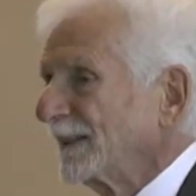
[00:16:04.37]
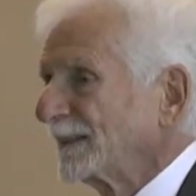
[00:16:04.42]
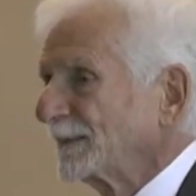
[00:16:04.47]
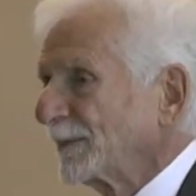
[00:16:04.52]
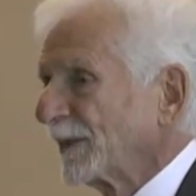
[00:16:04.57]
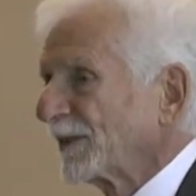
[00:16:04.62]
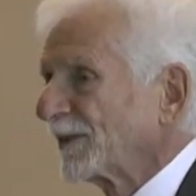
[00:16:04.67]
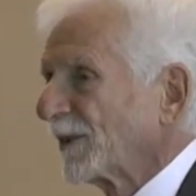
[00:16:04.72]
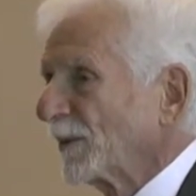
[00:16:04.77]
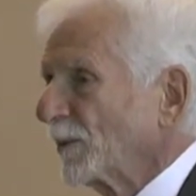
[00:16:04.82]

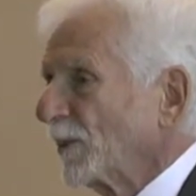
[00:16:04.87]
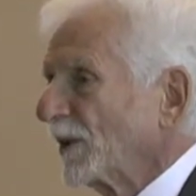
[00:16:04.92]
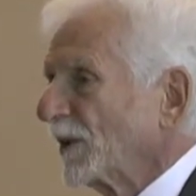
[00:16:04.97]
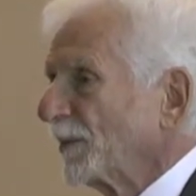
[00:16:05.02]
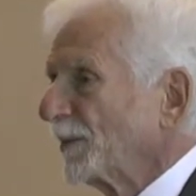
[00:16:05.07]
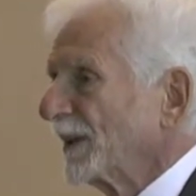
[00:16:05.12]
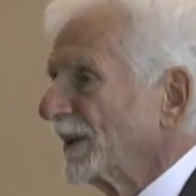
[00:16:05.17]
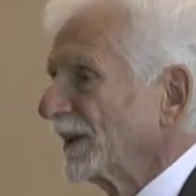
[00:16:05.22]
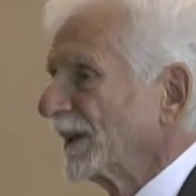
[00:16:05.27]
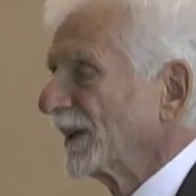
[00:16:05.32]
spectrum will
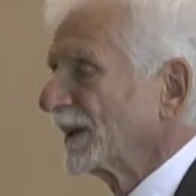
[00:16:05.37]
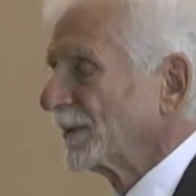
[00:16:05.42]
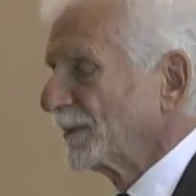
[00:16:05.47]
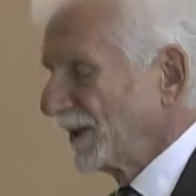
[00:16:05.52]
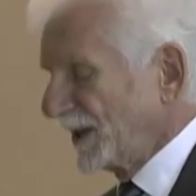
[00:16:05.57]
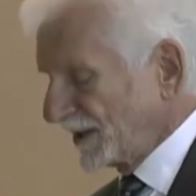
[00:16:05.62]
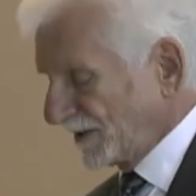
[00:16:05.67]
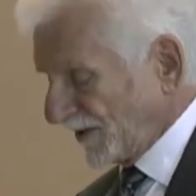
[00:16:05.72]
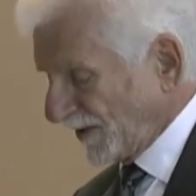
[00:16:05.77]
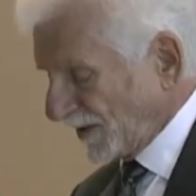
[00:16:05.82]
be like
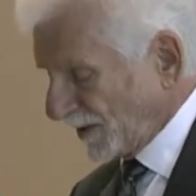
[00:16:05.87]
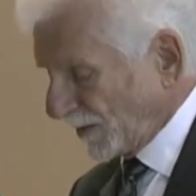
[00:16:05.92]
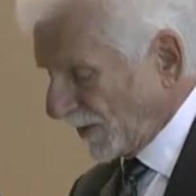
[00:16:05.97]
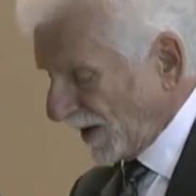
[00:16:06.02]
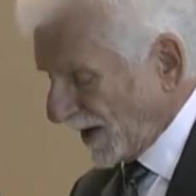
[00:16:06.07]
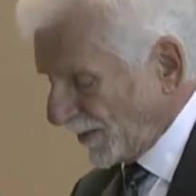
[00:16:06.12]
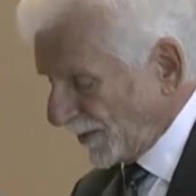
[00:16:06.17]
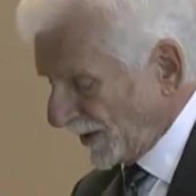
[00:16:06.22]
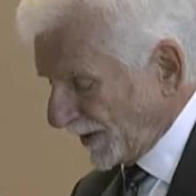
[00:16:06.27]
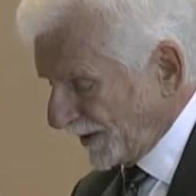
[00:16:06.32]
beachfront
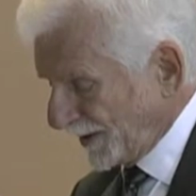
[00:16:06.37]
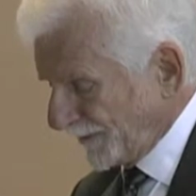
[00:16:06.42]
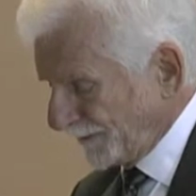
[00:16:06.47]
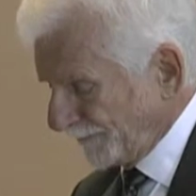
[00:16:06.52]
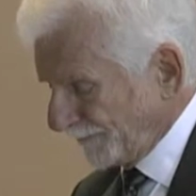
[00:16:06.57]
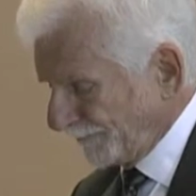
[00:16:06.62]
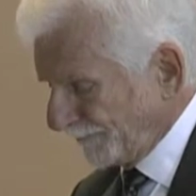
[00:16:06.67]
property.